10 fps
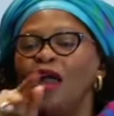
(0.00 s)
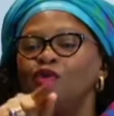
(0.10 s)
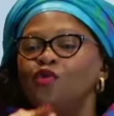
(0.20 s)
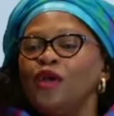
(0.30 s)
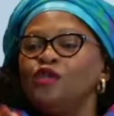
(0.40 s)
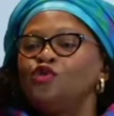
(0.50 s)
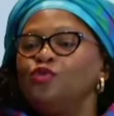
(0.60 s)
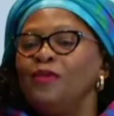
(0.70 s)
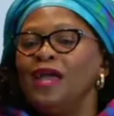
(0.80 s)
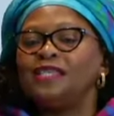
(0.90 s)
are you going to
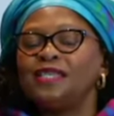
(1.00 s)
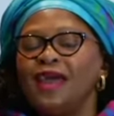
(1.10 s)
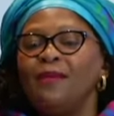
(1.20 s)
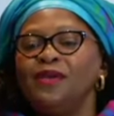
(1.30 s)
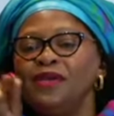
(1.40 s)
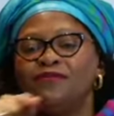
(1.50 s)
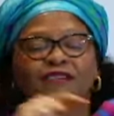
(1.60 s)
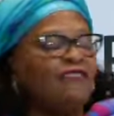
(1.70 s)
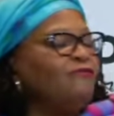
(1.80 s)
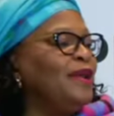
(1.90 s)
match them if
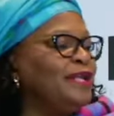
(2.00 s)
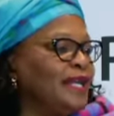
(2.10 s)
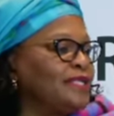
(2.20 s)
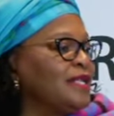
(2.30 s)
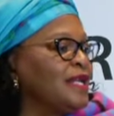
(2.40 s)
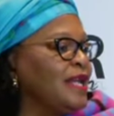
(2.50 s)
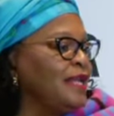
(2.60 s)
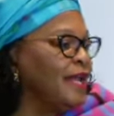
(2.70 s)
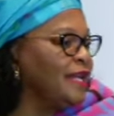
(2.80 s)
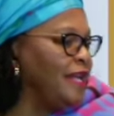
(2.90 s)
government doesn't
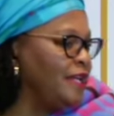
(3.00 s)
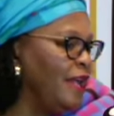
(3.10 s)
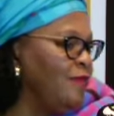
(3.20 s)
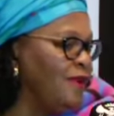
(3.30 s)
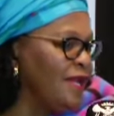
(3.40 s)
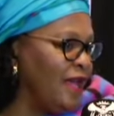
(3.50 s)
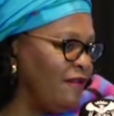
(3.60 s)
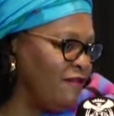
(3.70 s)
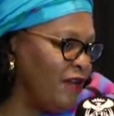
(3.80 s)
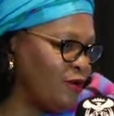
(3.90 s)
create an enabling
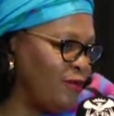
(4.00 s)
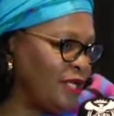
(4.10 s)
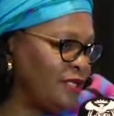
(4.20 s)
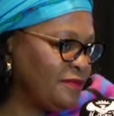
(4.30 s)
environment?